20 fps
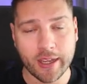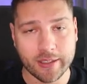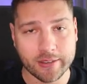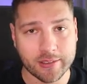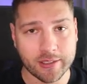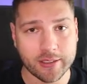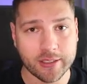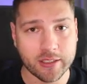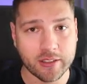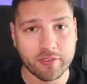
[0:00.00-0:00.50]

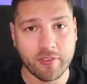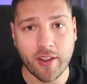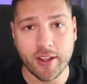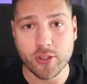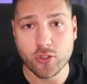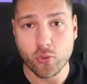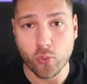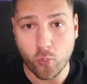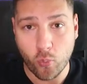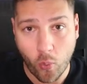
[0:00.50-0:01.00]
until it
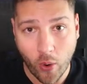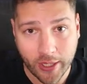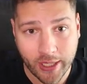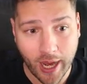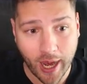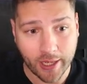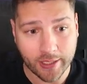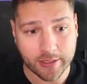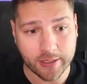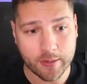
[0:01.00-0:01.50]
finds
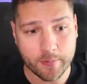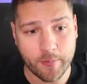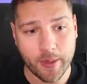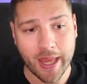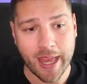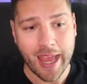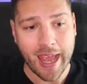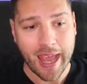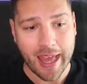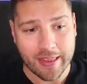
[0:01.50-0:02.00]
one
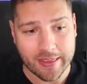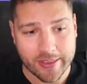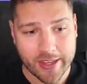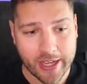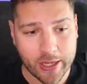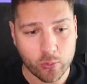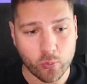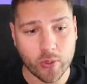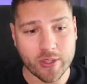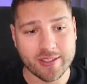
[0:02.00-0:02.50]
item and
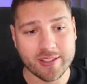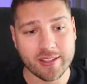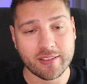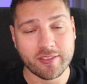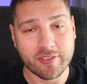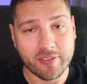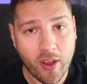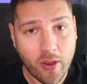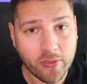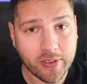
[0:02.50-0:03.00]
then once
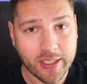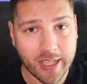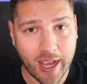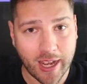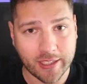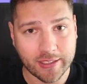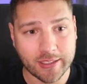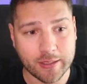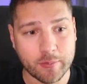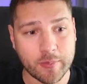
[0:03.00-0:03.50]
it found
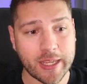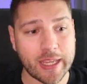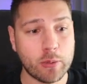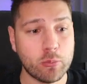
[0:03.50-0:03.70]
the item,